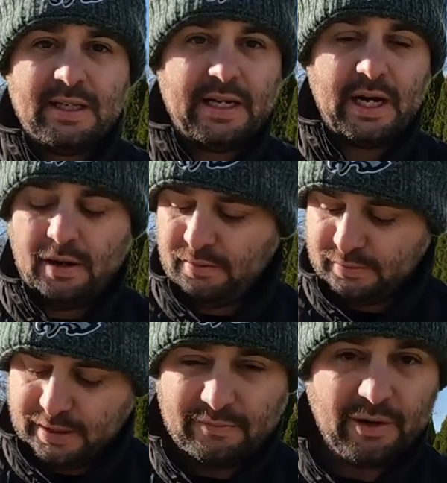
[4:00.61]
you know,
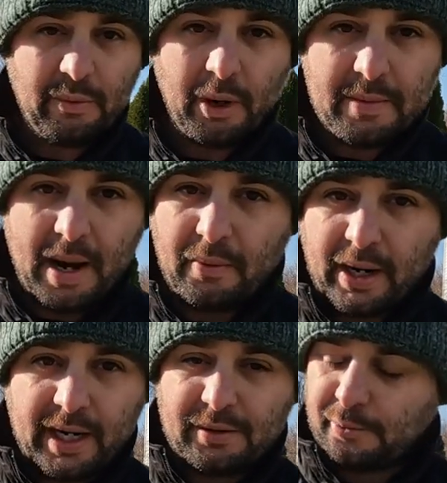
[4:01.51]
didn't really worry about where
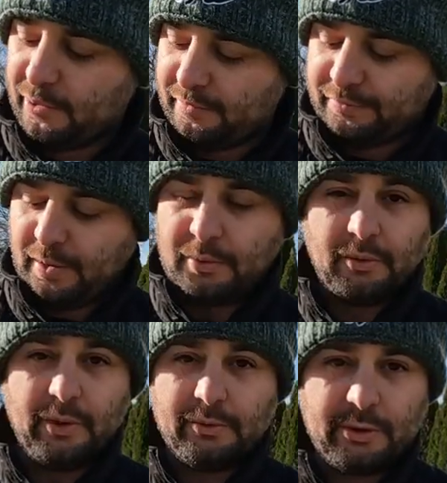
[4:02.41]
I got the water from
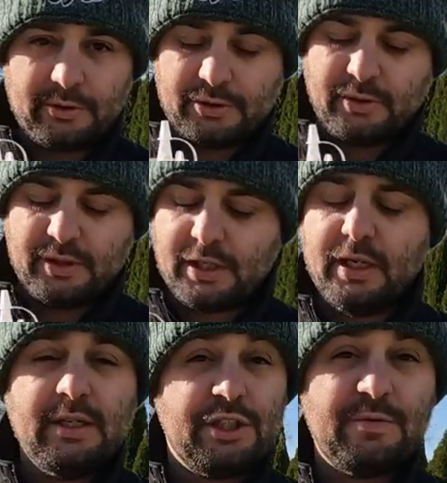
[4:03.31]
or what water source,
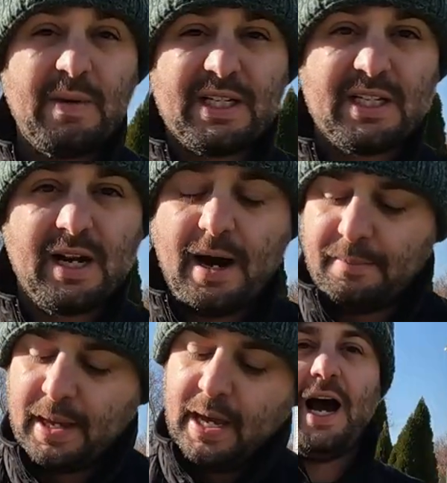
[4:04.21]
just mixed it
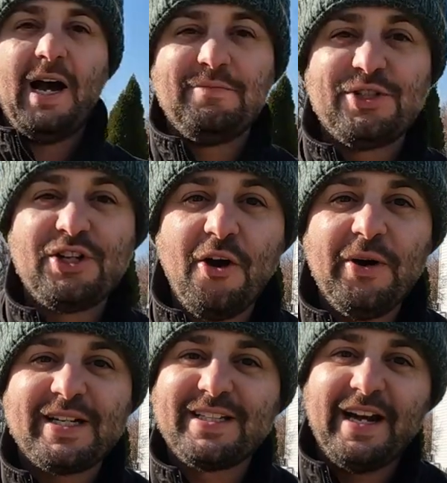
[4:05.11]
up. I'm
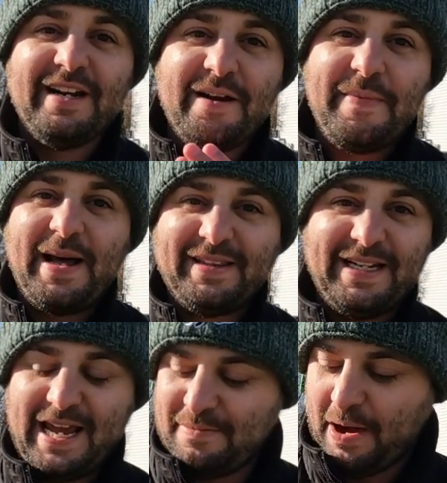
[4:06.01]
so excited about the
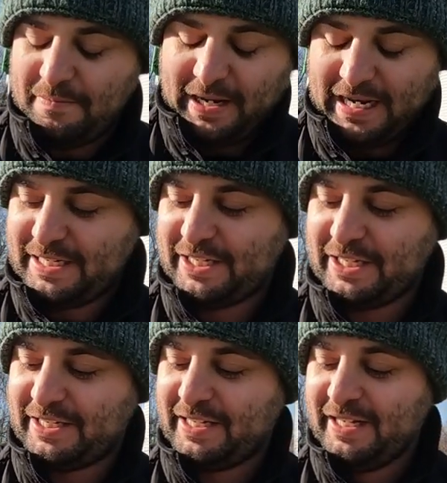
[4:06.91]
name. I mean, it's
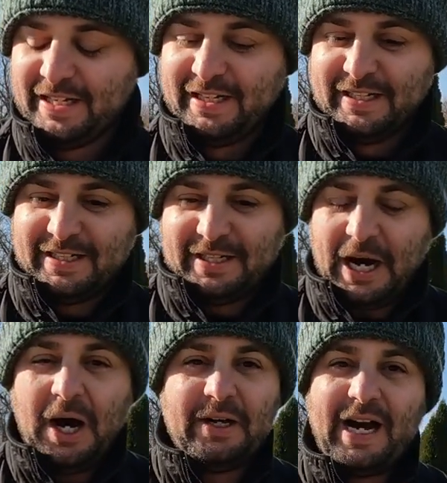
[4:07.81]
just,
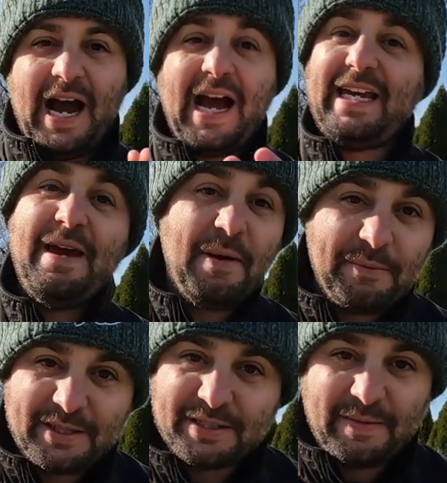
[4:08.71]
oh, I, I came up
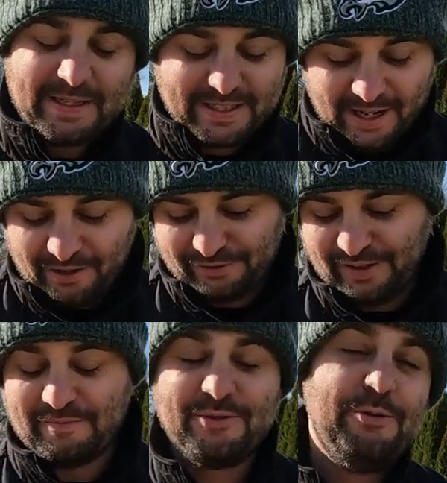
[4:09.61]
with this myself.
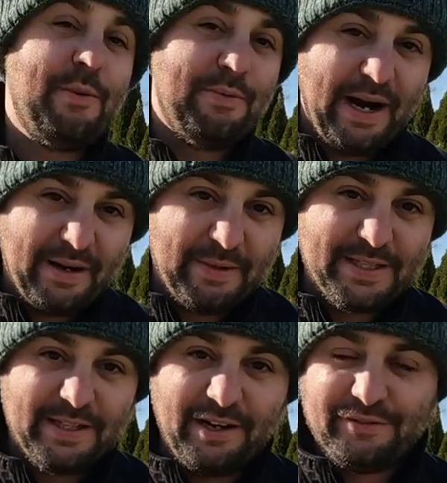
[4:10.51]
I'm super proud of
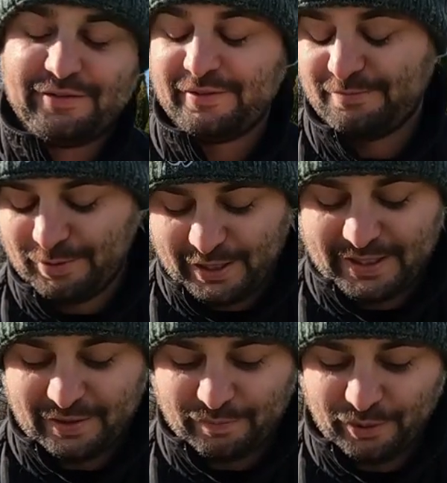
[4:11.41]
myself. Pretty
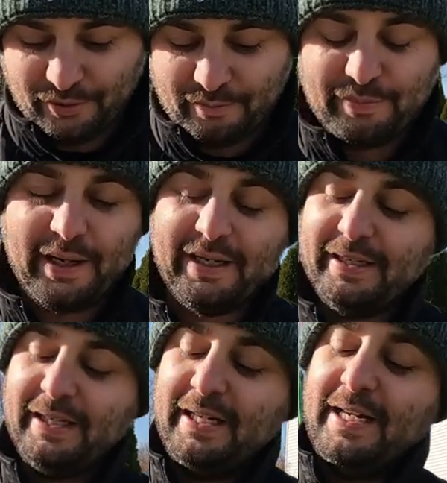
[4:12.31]
simple, but
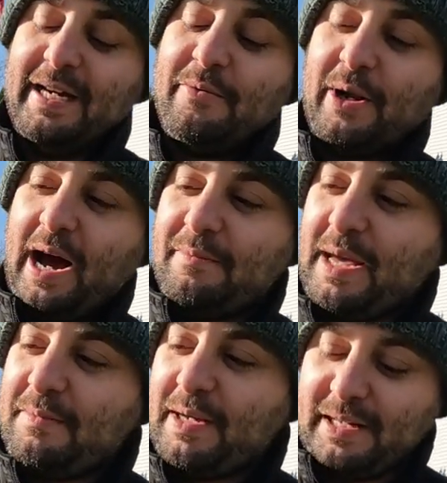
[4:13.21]
what I'm
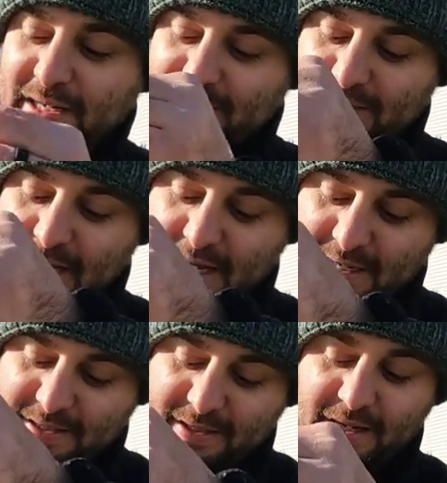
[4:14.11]
naming this
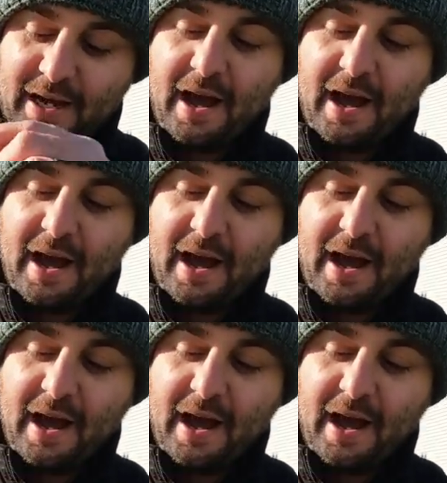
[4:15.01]
is